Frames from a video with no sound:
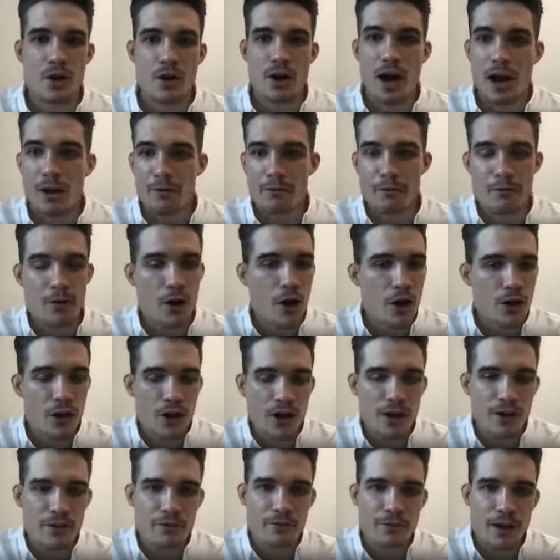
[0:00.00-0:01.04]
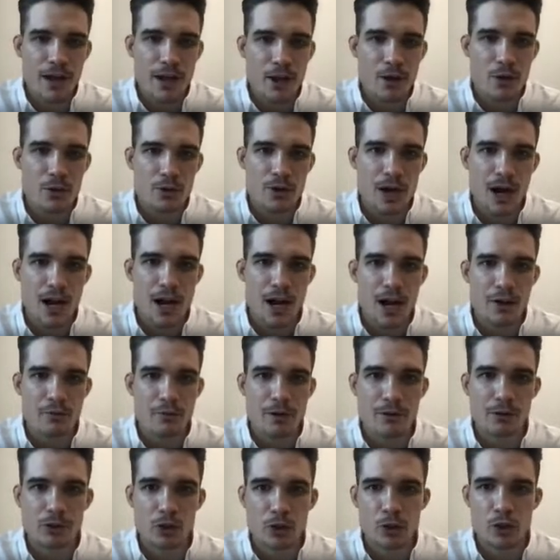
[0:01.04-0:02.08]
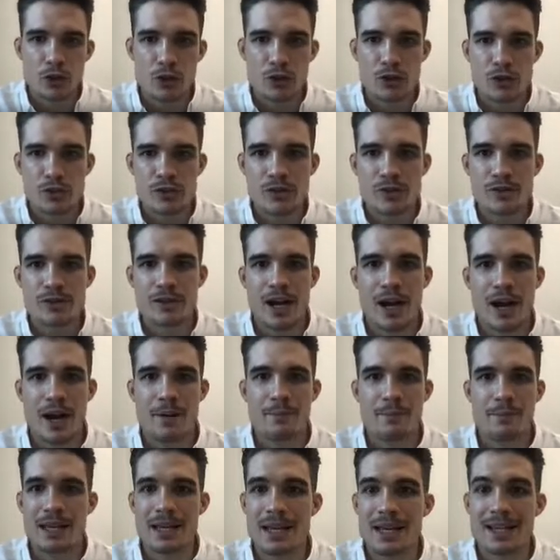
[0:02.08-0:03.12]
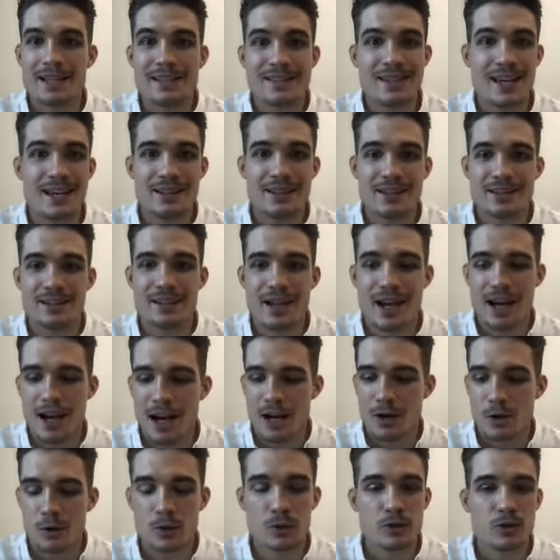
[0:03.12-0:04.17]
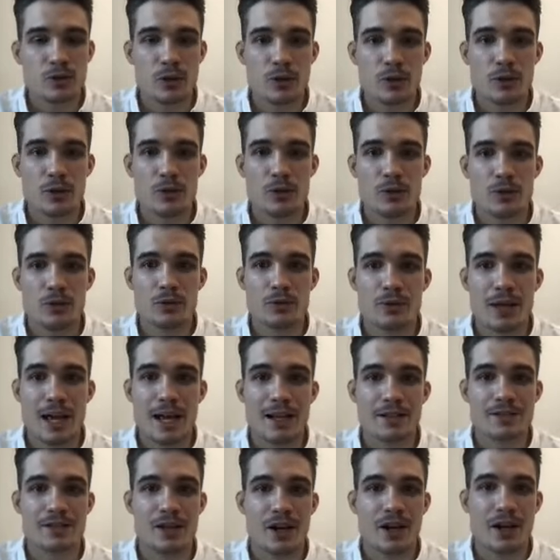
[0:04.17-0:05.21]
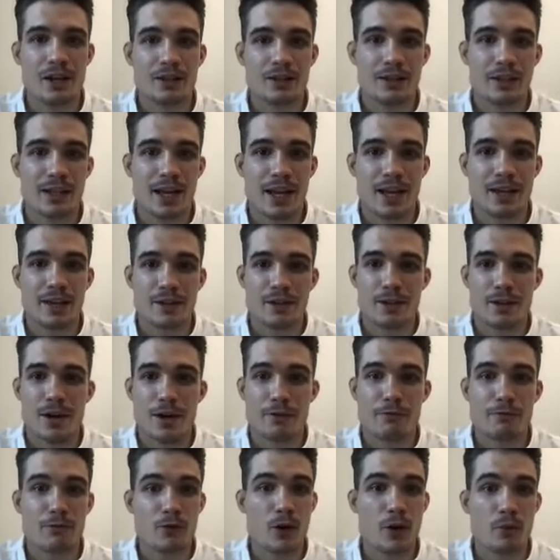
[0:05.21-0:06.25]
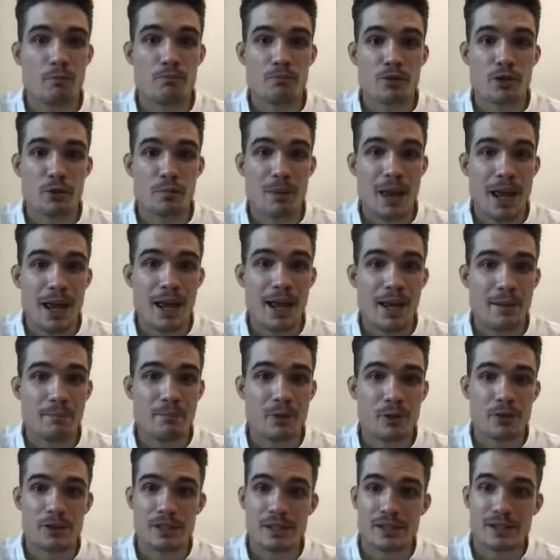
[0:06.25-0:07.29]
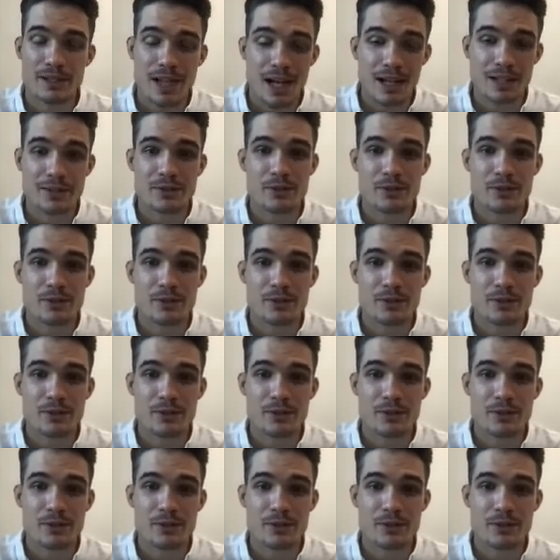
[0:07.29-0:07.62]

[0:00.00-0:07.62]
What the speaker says: further failed revolutions, he's then also exiled, okay, from Japan because he starts